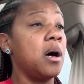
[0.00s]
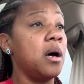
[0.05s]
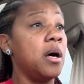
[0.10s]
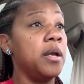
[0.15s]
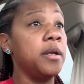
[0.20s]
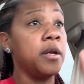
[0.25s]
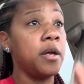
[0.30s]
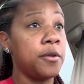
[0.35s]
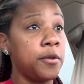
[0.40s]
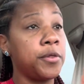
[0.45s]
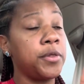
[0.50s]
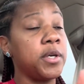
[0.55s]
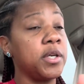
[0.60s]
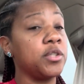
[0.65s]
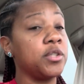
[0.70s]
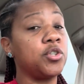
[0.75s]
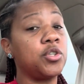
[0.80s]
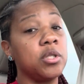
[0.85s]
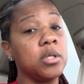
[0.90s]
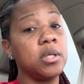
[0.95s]
another
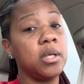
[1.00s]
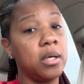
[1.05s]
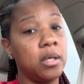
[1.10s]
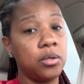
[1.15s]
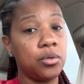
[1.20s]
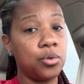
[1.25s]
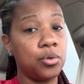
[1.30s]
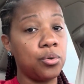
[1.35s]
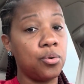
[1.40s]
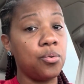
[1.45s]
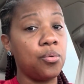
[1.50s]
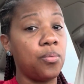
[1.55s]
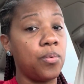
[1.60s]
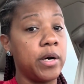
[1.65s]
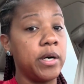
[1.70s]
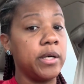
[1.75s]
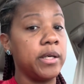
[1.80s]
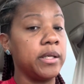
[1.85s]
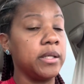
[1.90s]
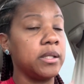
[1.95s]
thing she didn't do
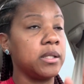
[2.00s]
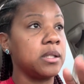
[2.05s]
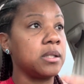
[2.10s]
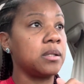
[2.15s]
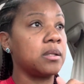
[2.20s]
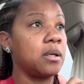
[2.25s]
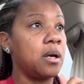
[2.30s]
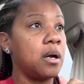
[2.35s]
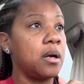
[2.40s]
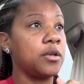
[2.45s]
was